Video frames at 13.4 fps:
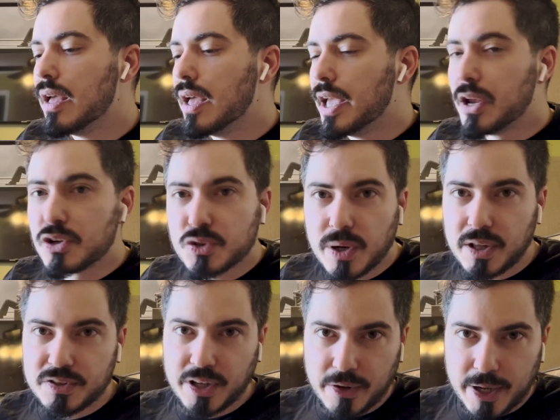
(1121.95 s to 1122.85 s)
here's what I'll
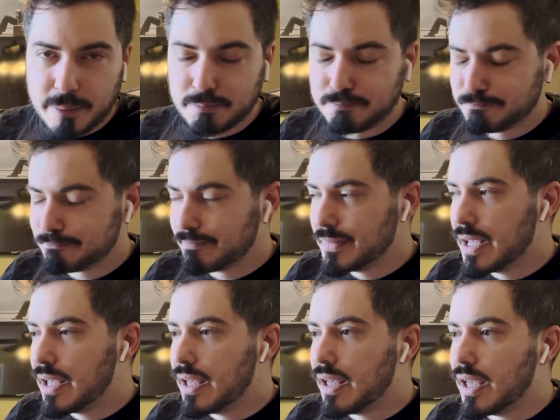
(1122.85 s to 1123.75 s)
tell you.
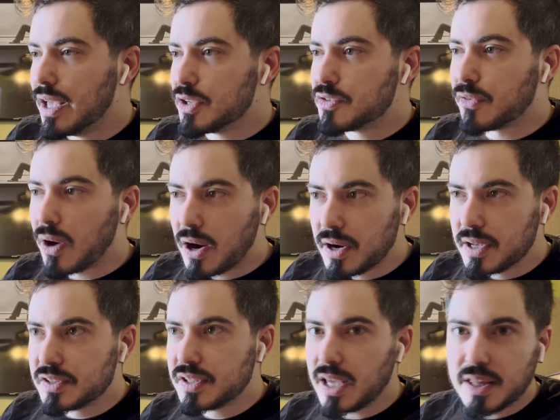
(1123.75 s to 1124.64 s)
As far
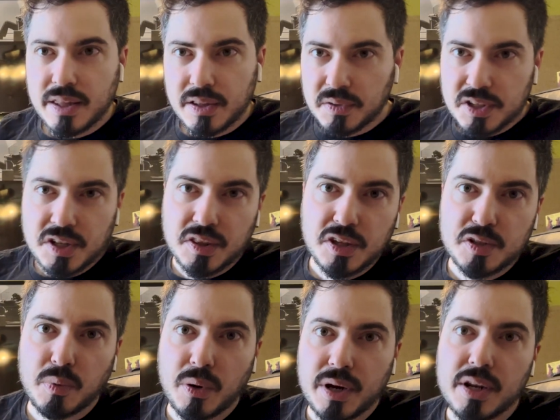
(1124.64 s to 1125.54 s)
as, at least at this
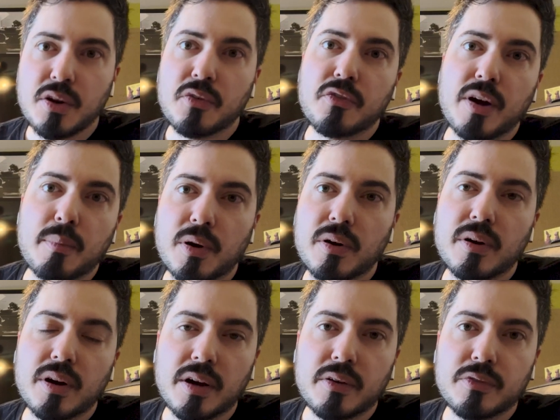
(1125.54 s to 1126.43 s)
point in November
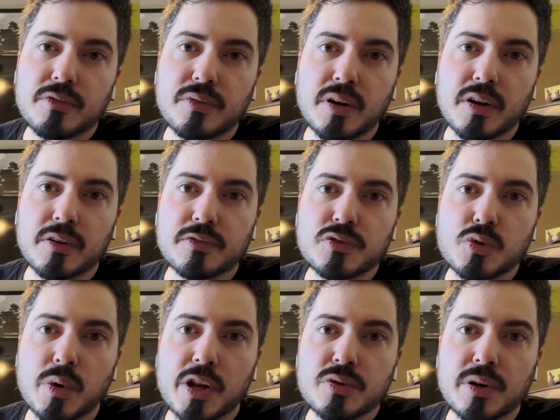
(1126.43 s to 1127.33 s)
of
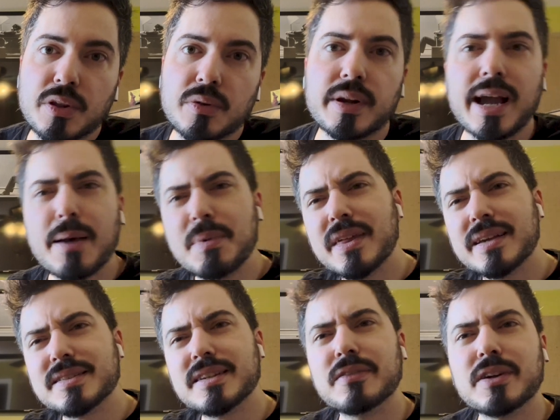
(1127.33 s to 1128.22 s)
2023, happy
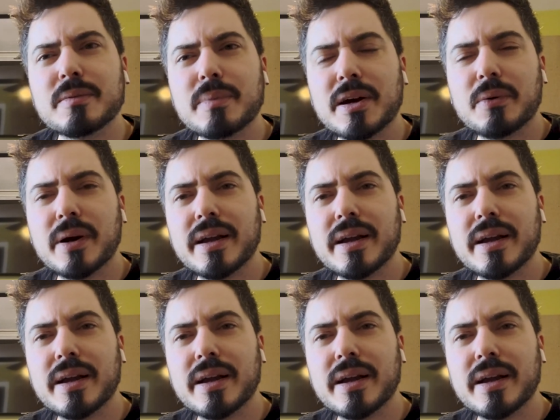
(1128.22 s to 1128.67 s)
Thanksgiving, by the way.